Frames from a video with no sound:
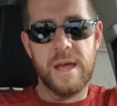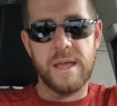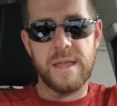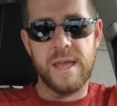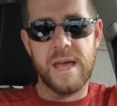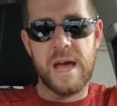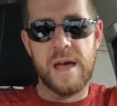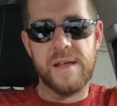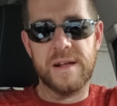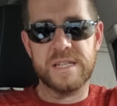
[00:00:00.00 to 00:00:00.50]

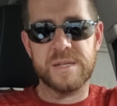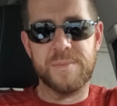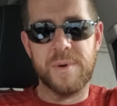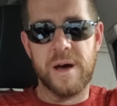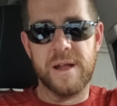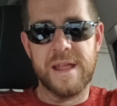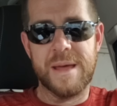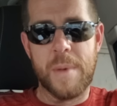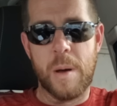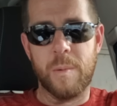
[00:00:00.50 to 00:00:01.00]
Yeah, that's
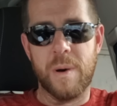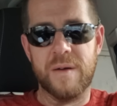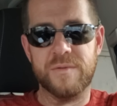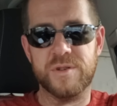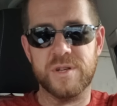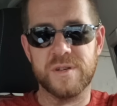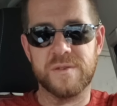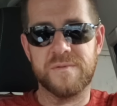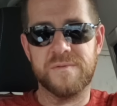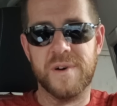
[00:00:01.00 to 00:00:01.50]
about it. My wife
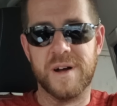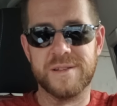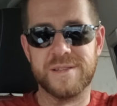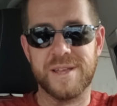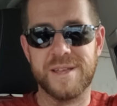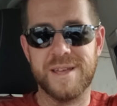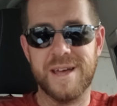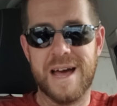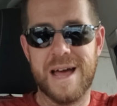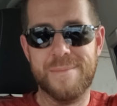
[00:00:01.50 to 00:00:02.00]
just fucked
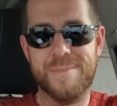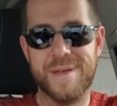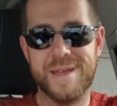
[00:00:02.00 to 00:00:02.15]
a guy